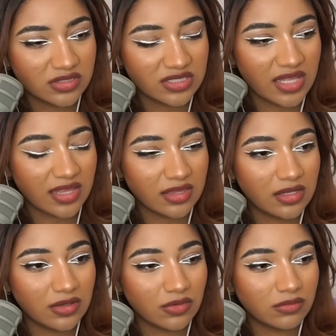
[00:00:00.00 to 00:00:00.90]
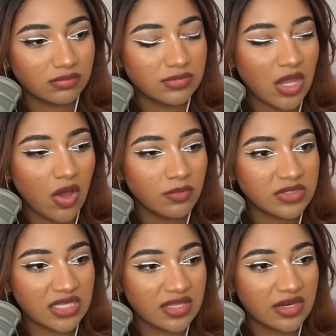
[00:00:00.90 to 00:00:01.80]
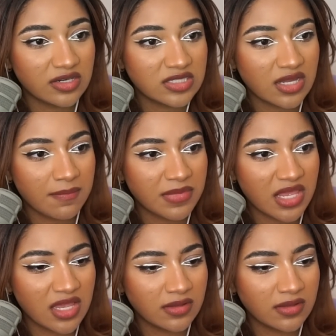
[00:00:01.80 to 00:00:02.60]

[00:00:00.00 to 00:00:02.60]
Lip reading: there like little gnomes in there or something?